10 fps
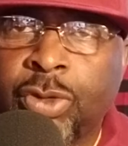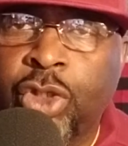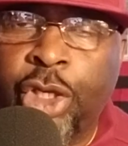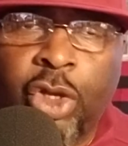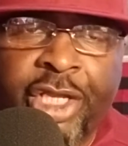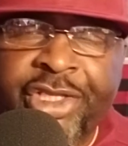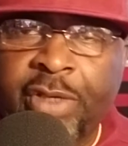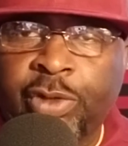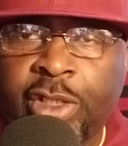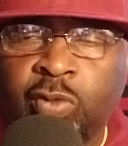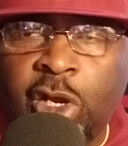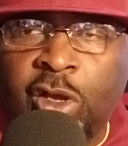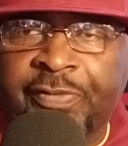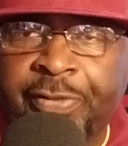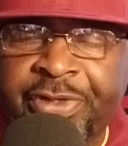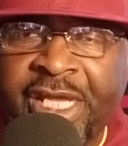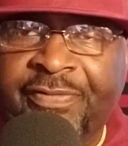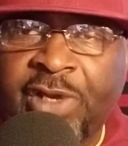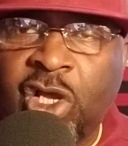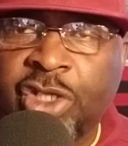and then when the wrongful
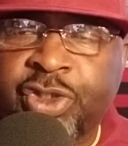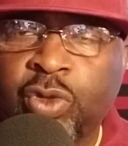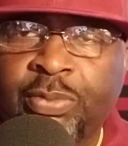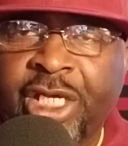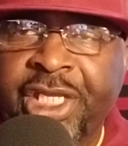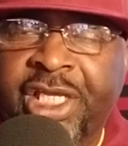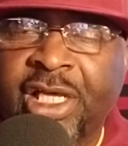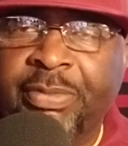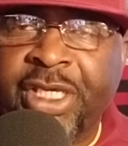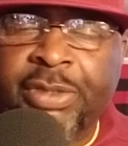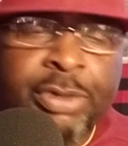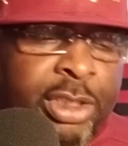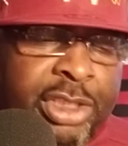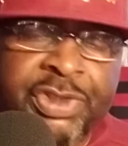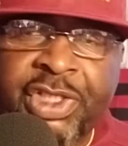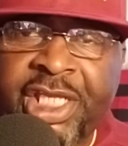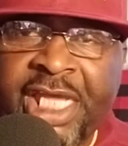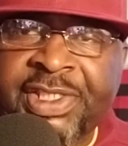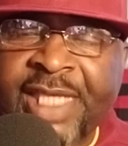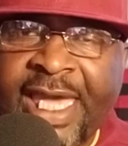death lawsuit money come in, because see,
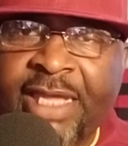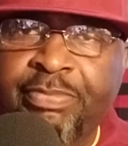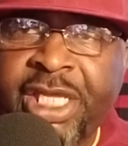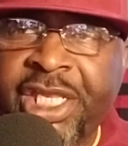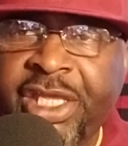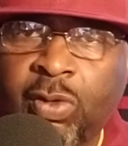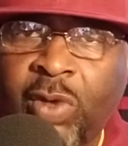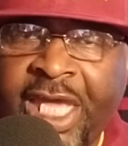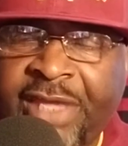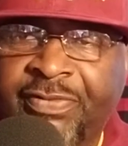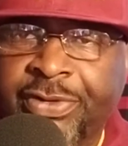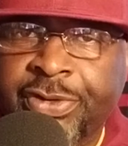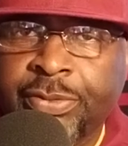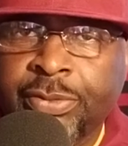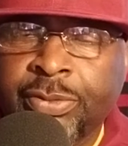they sign media waivers